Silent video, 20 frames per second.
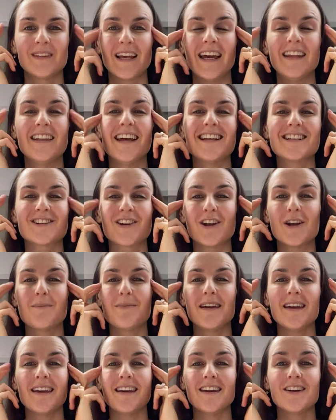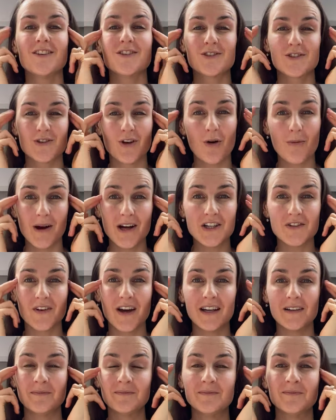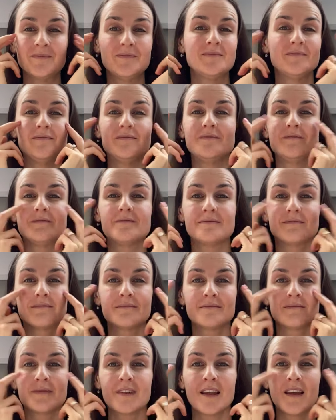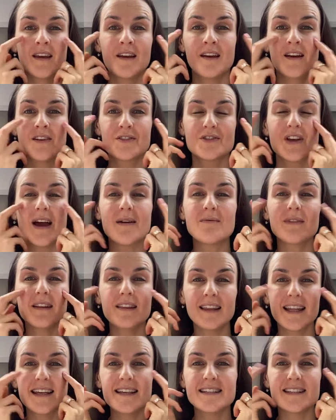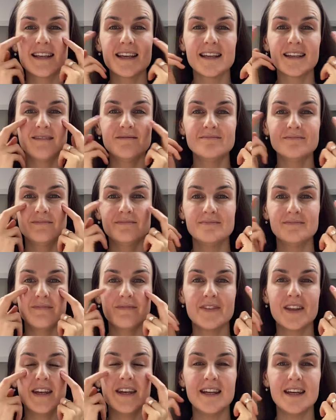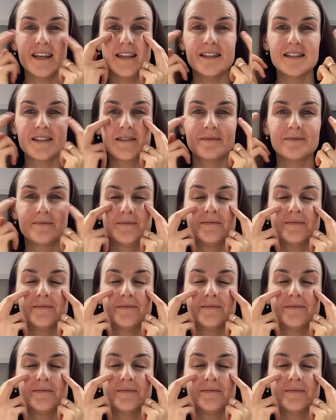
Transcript: And that's gonna be so much fun. So I'm releasing the need